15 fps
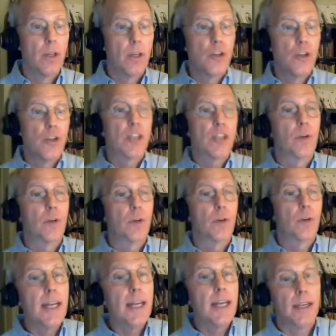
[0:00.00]
She's
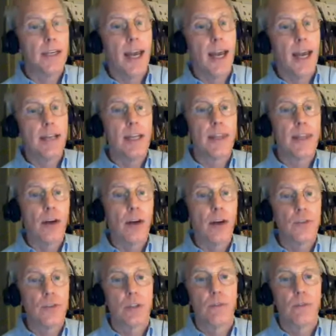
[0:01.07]
critiqued and edited
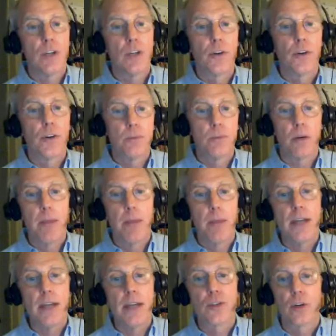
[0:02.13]
thousands of children's book
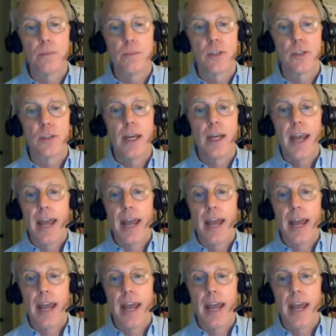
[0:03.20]
manuscripts